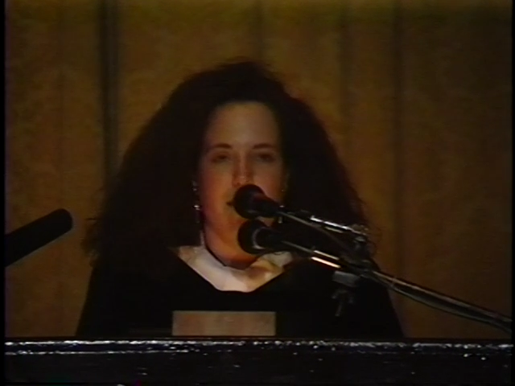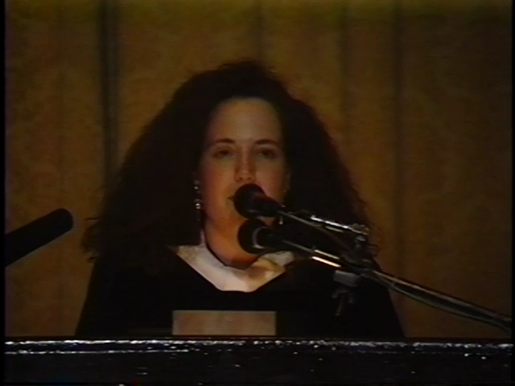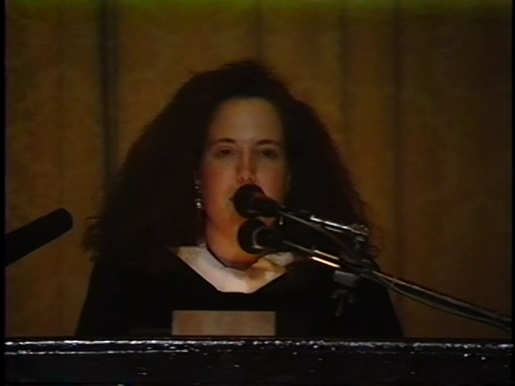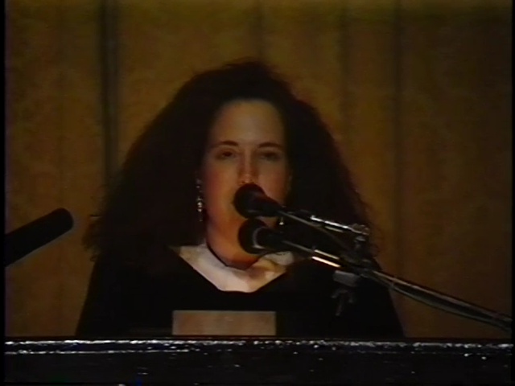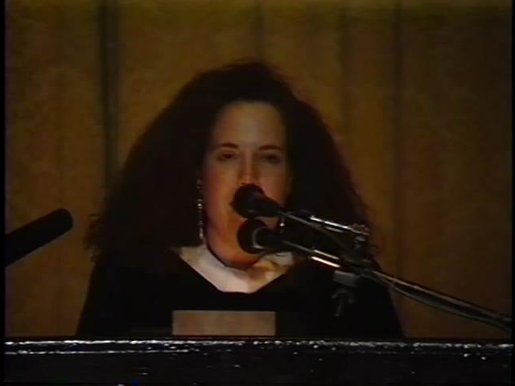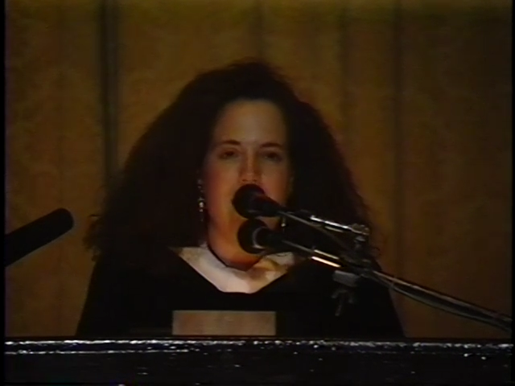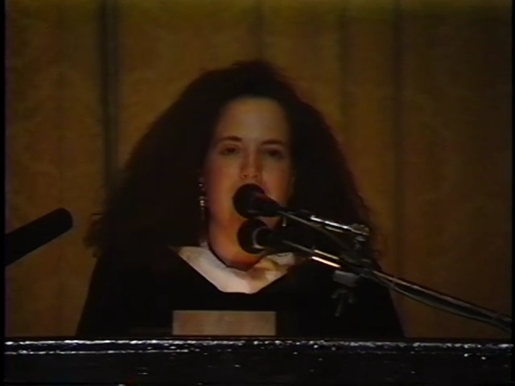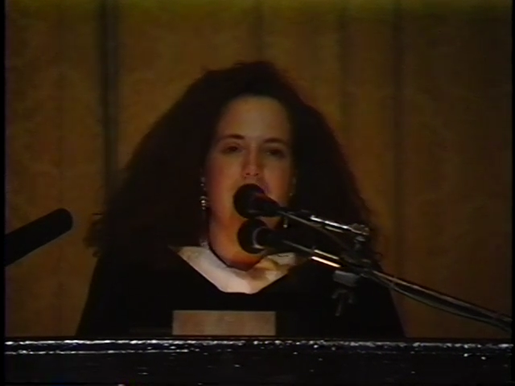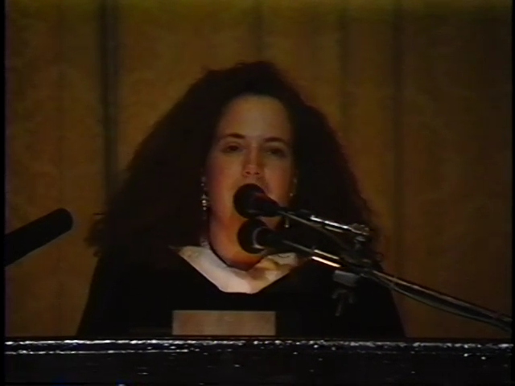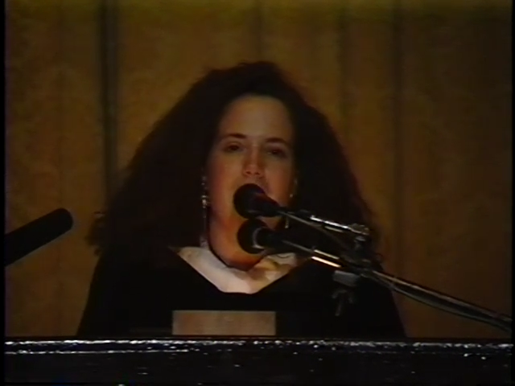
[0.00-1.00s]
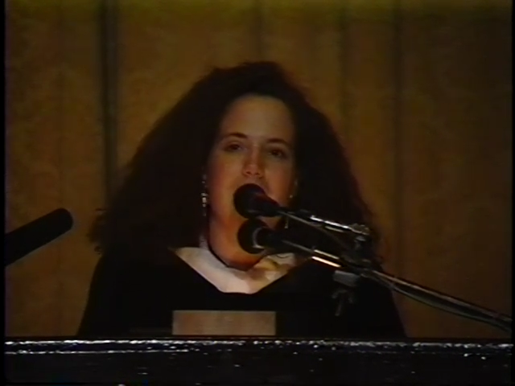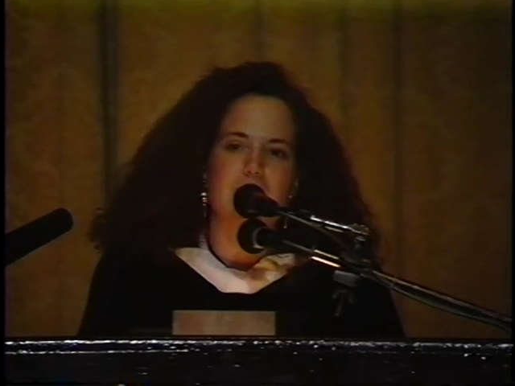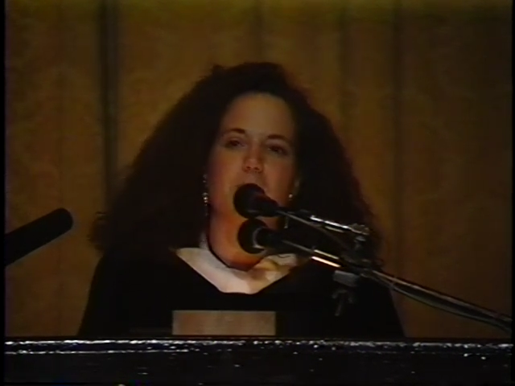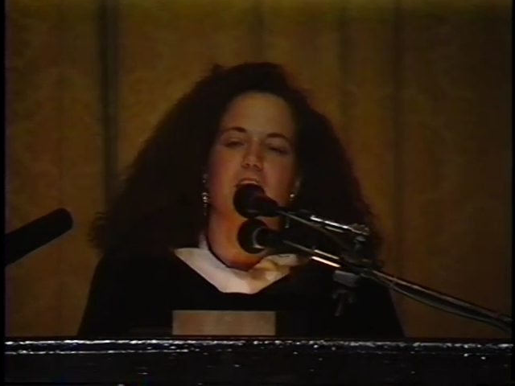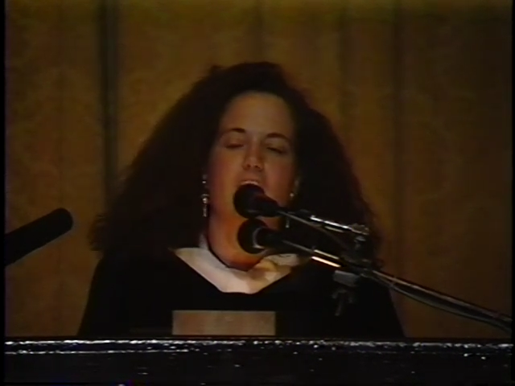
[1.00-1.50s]
that Penn has
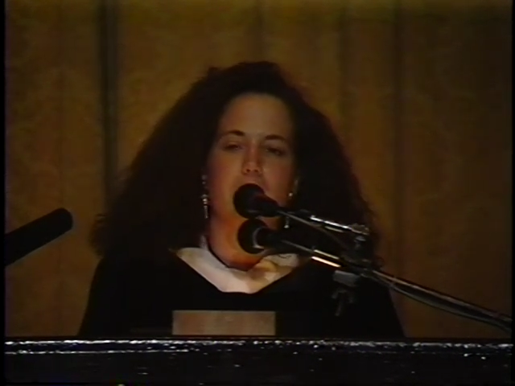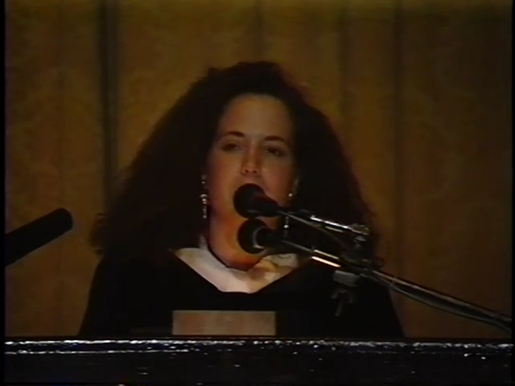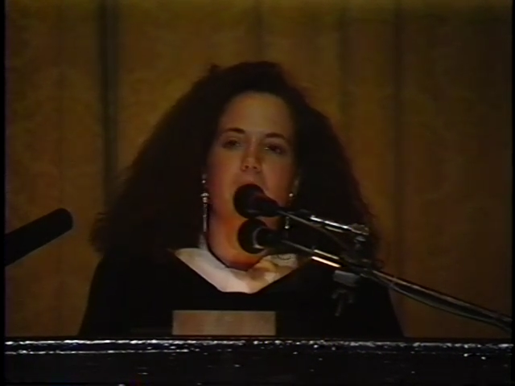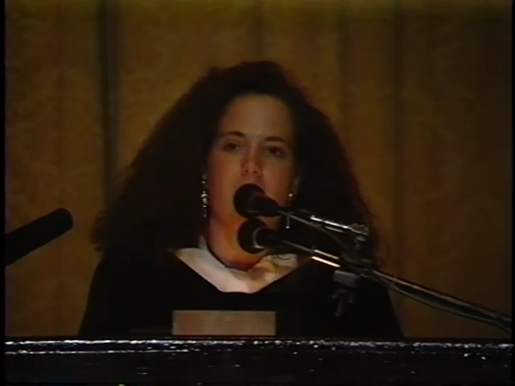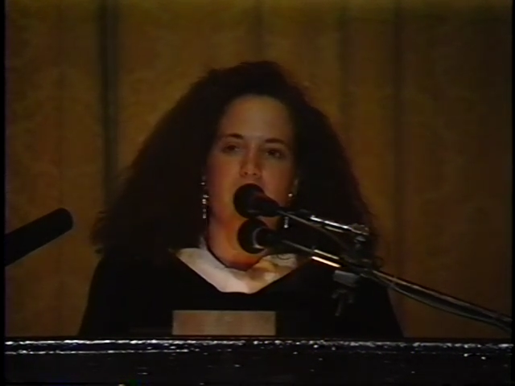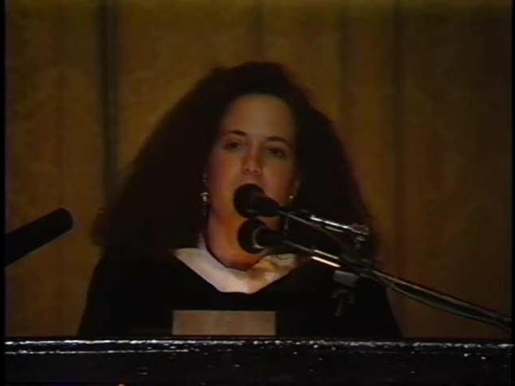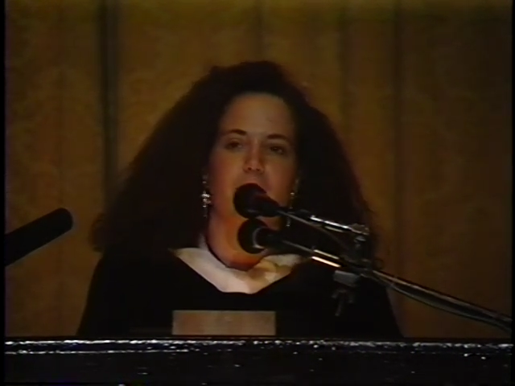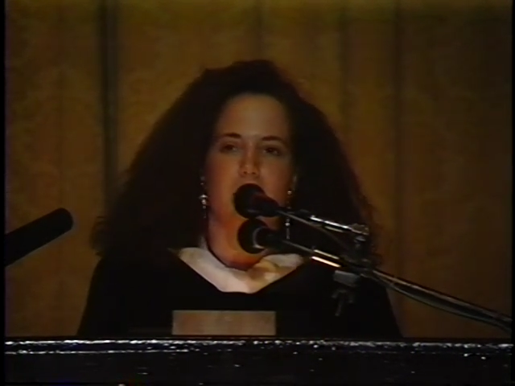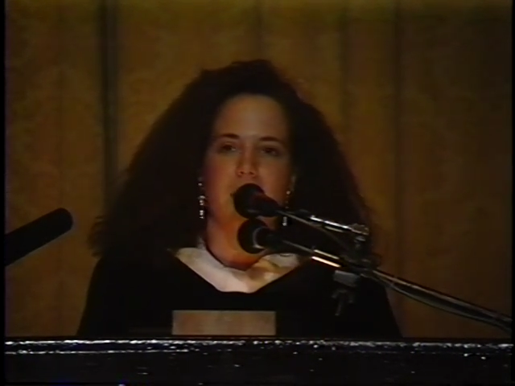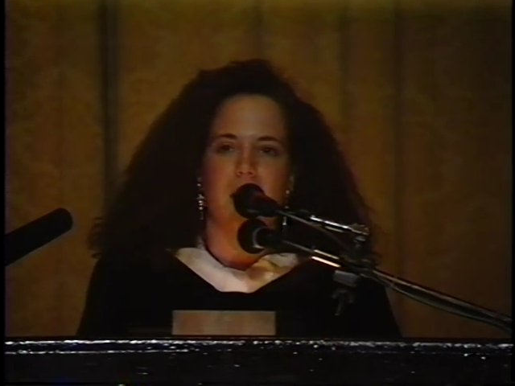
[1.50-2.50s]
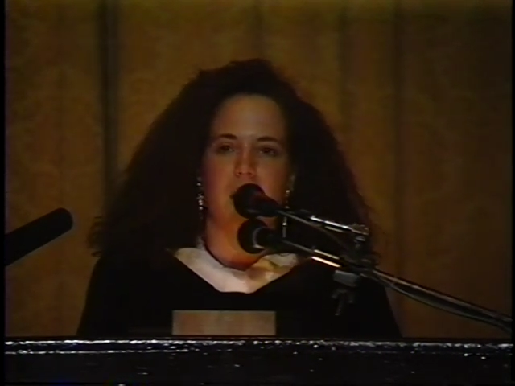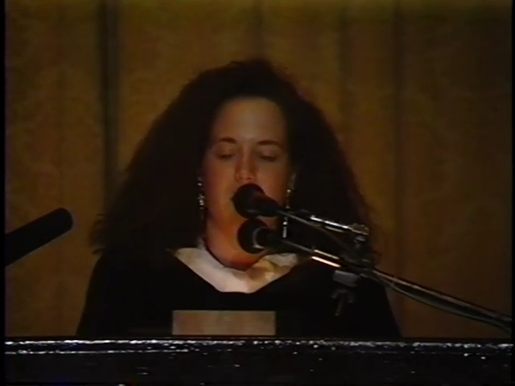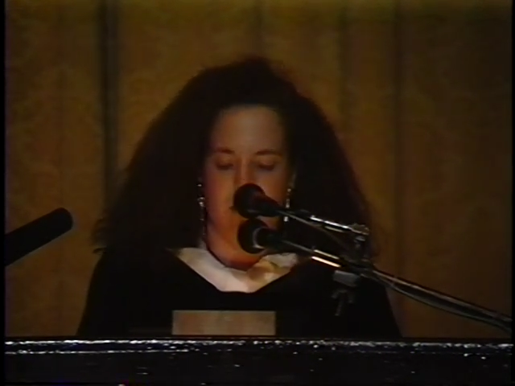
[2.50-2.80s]
become a part of me,